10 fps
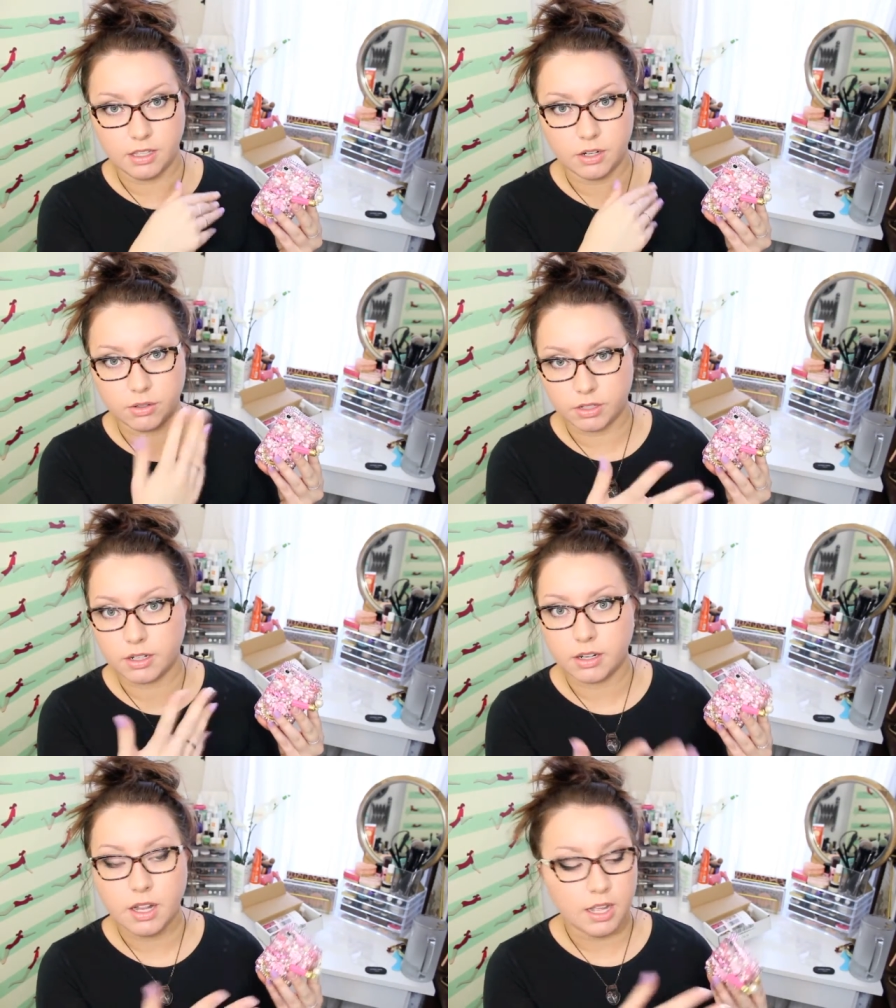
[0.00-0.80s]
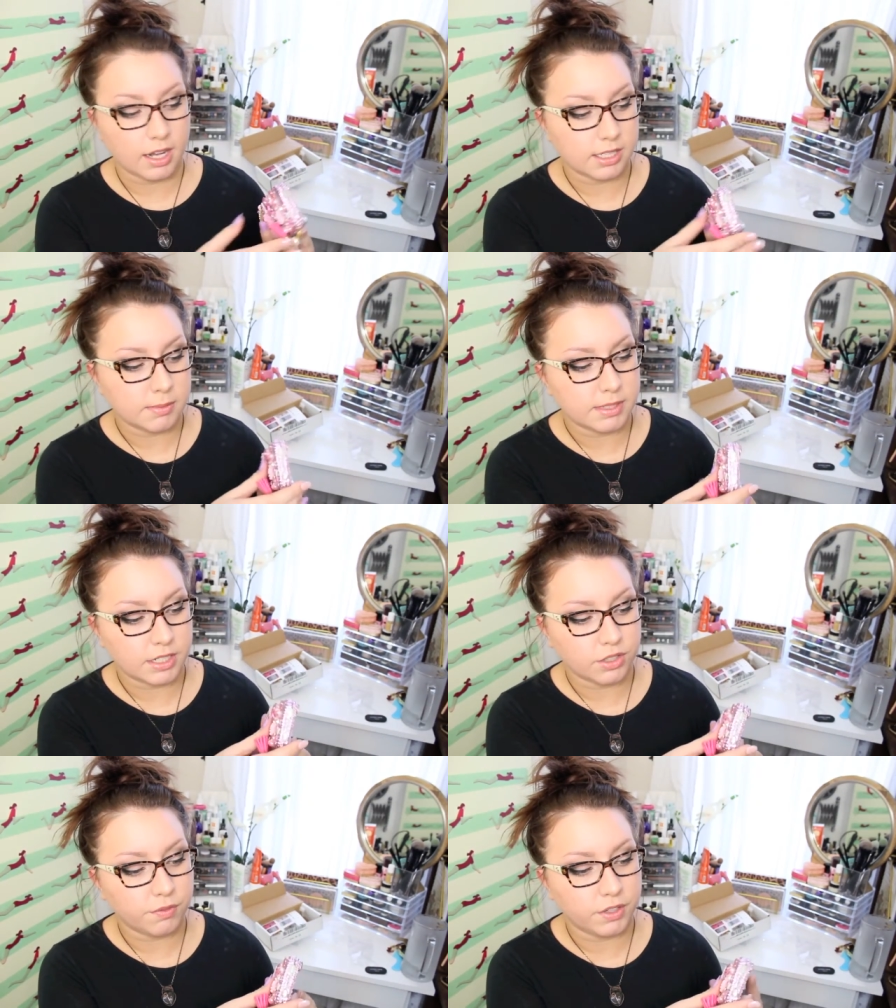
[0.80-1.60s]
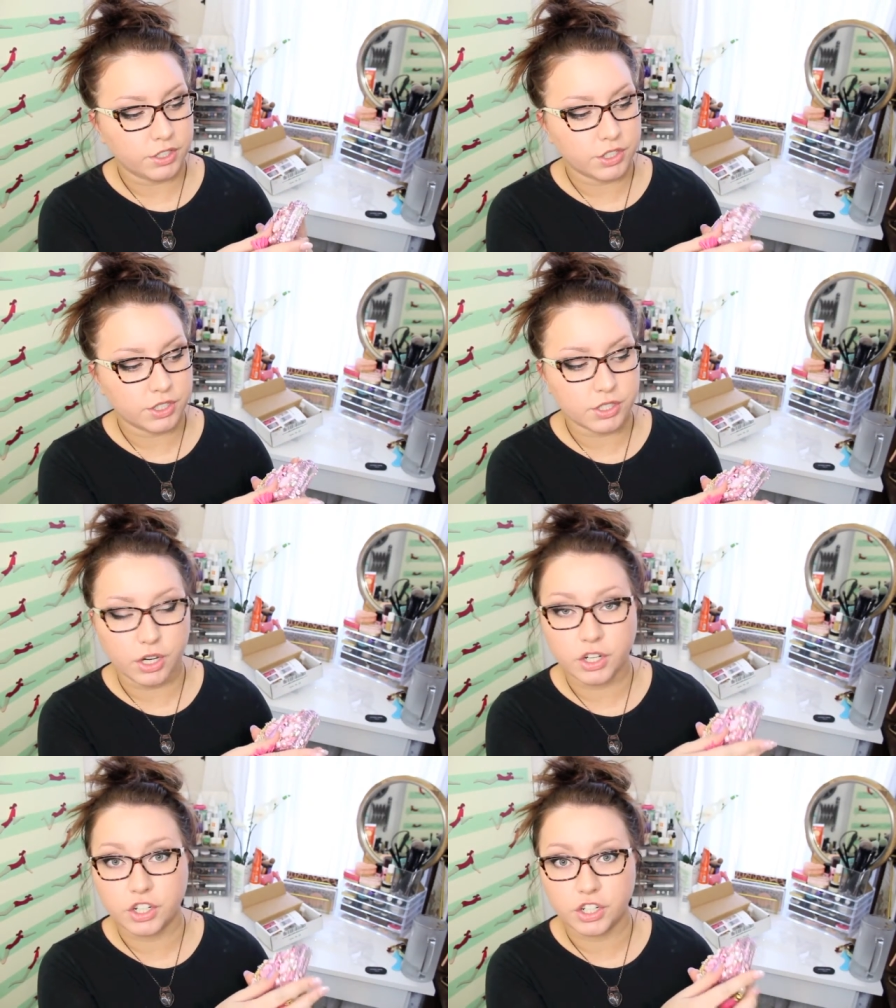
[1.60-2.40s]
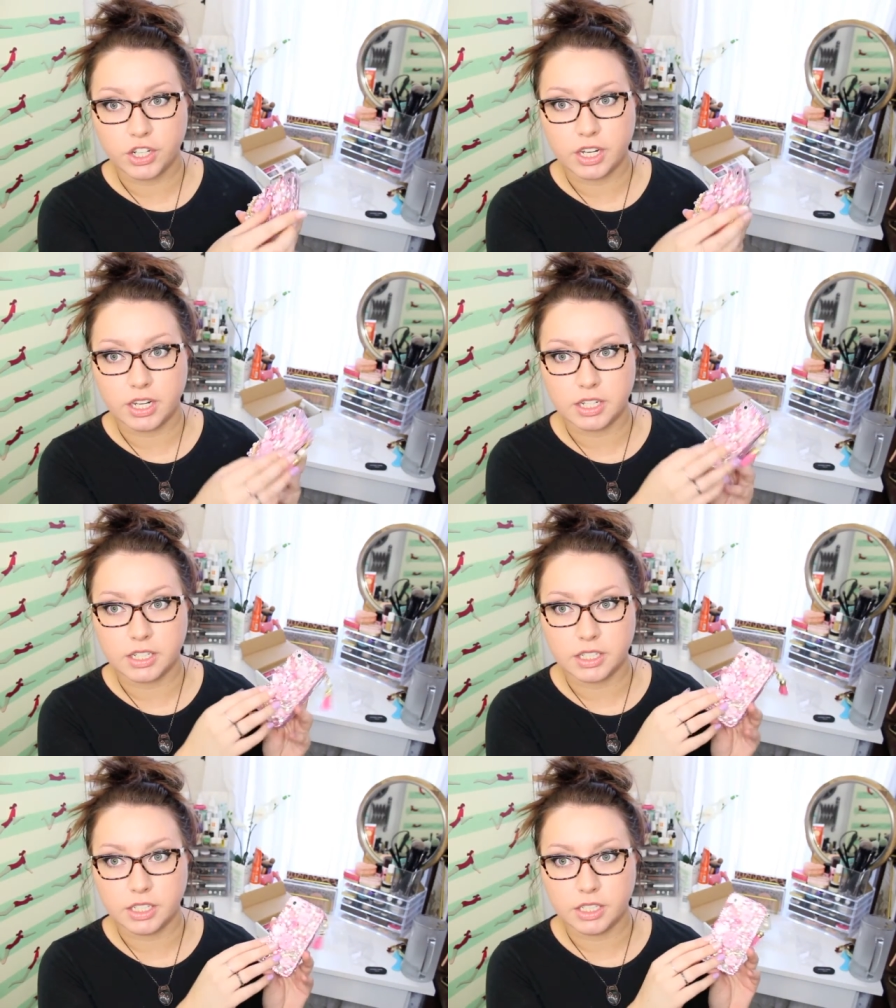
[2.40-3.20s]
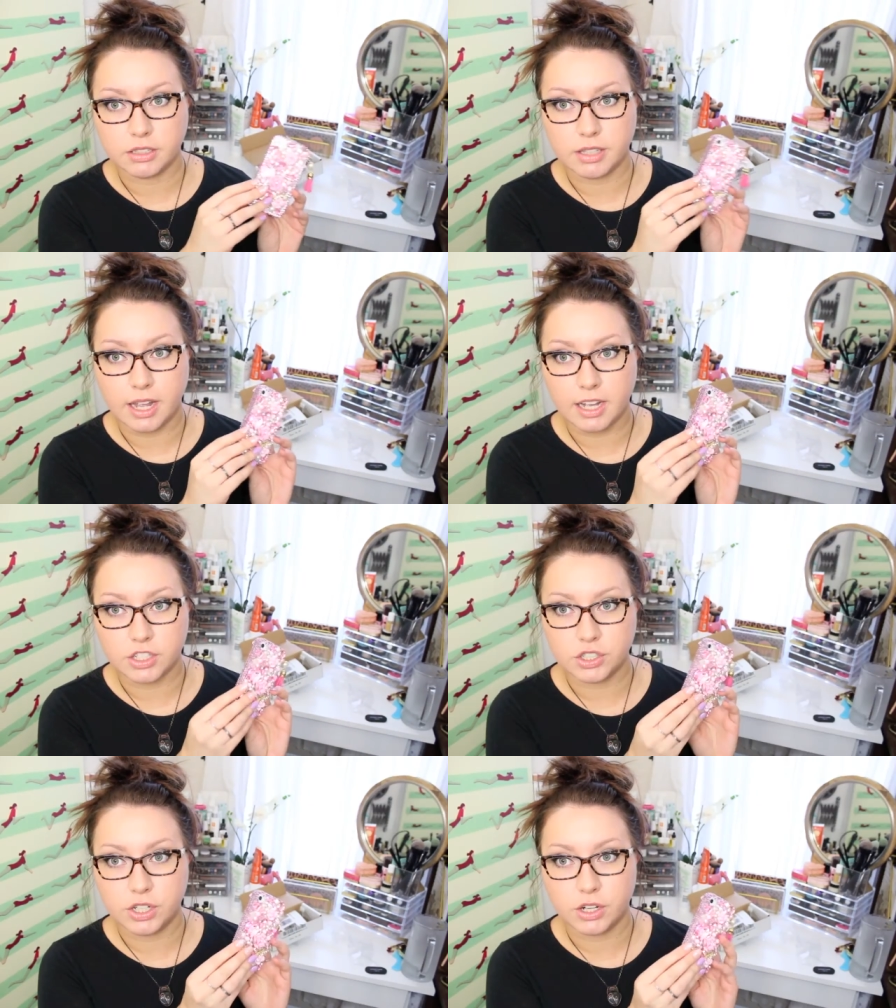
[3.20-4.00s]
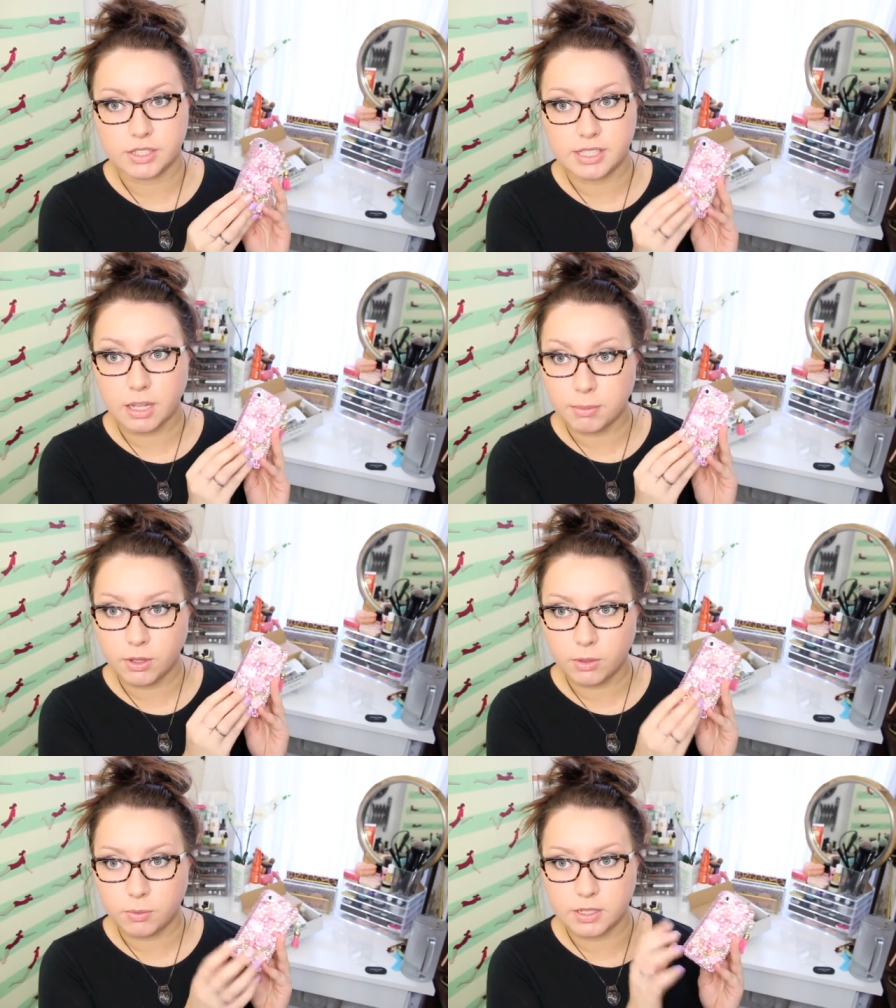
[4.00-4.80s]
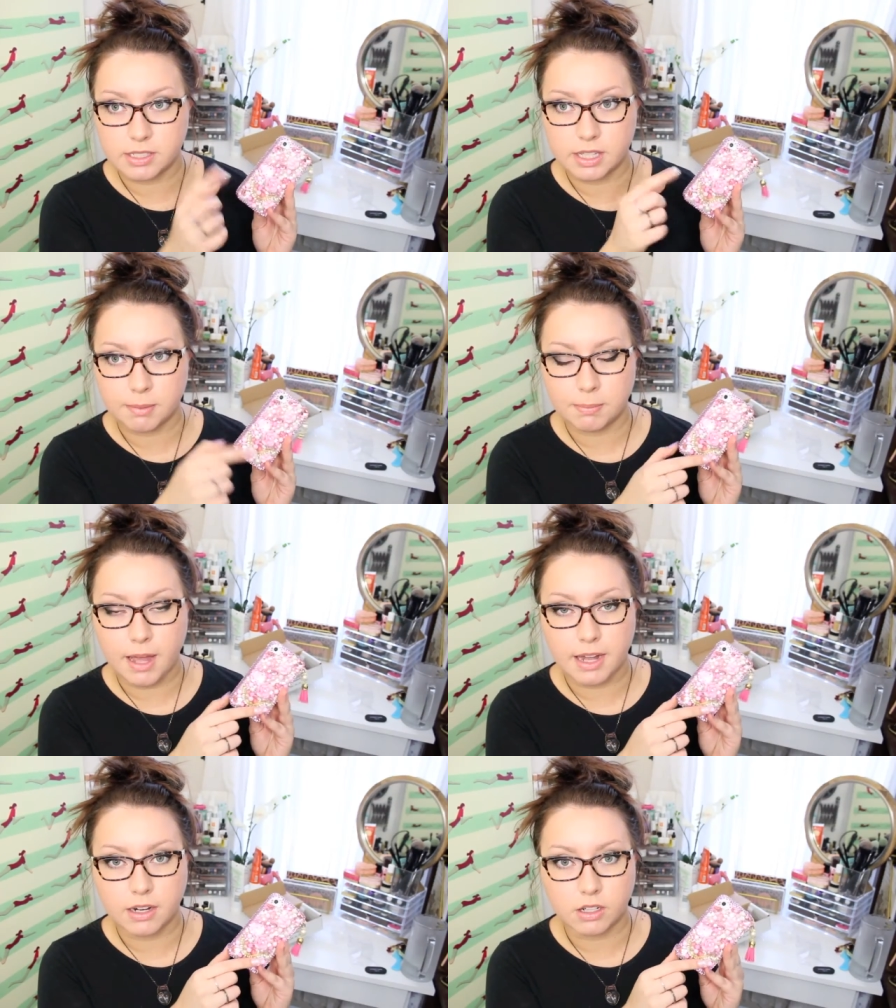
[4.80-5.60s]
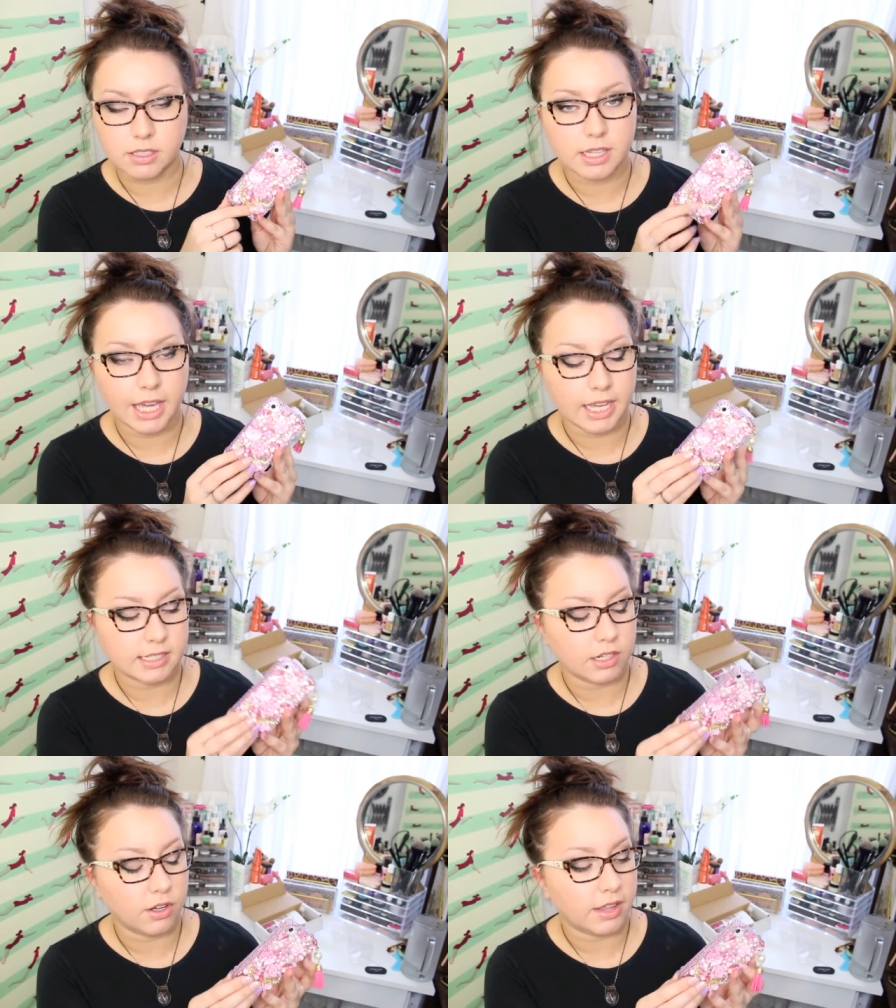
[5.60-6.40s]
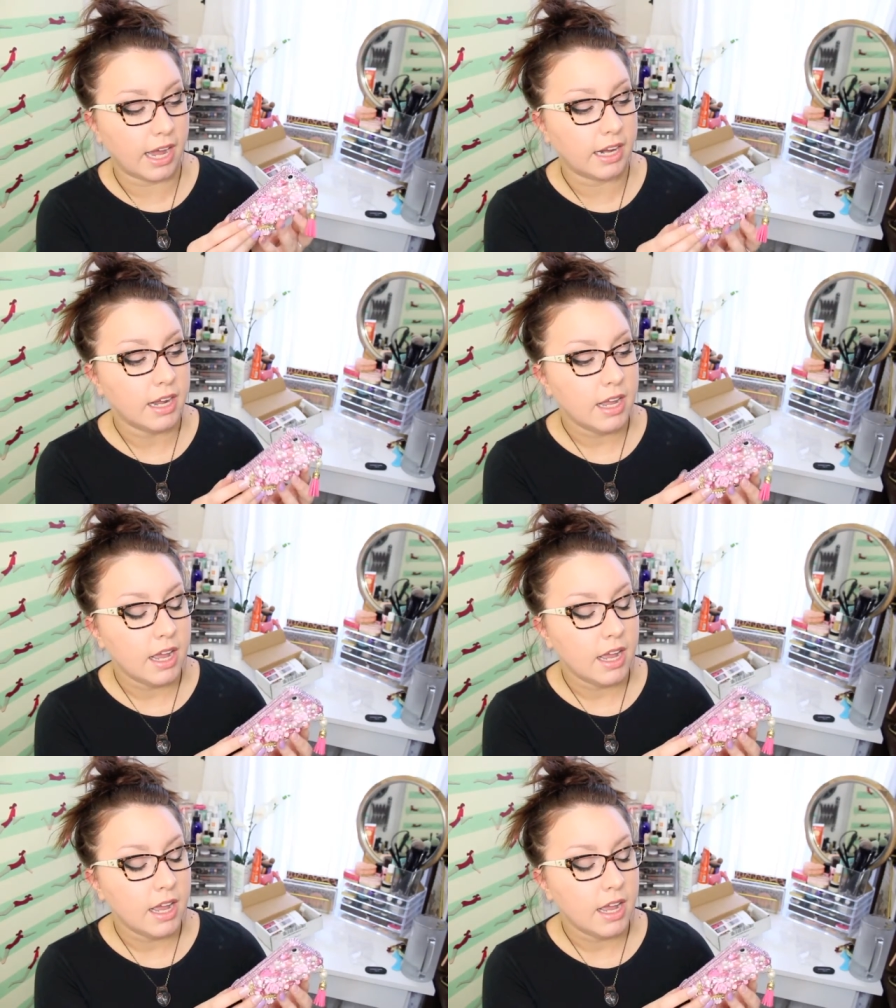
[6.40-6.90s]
you know, their customization features are good and they actually are stable once they've added onto the case and all that.